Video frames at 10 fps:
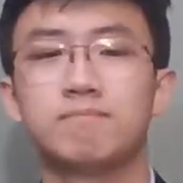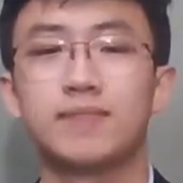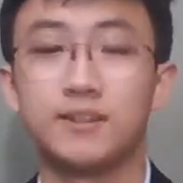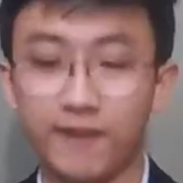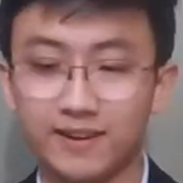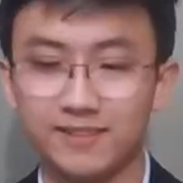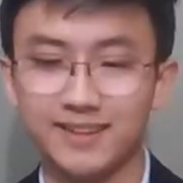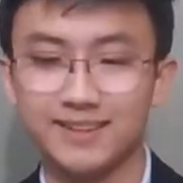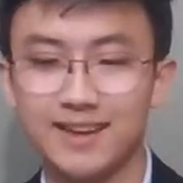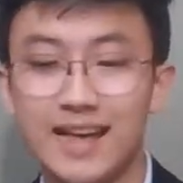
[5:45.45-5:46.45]
And finally,
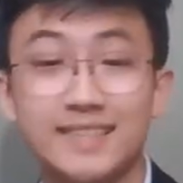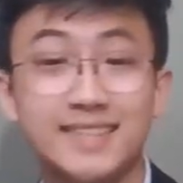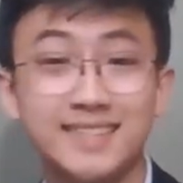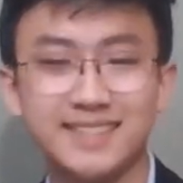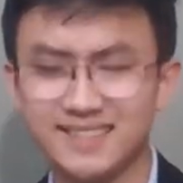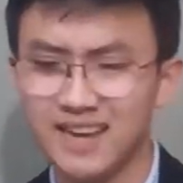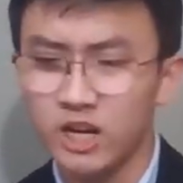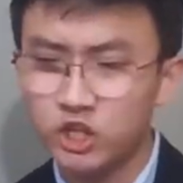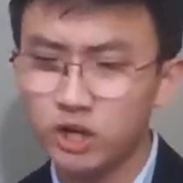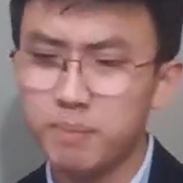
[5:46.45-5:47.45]
citizens
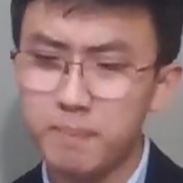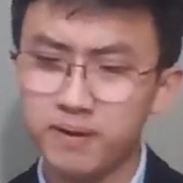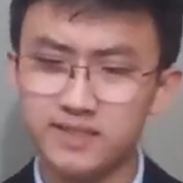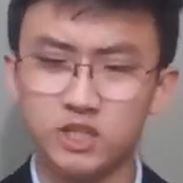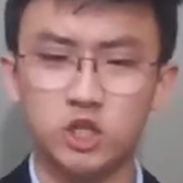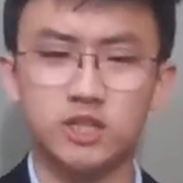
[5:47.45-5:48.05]
should be positioned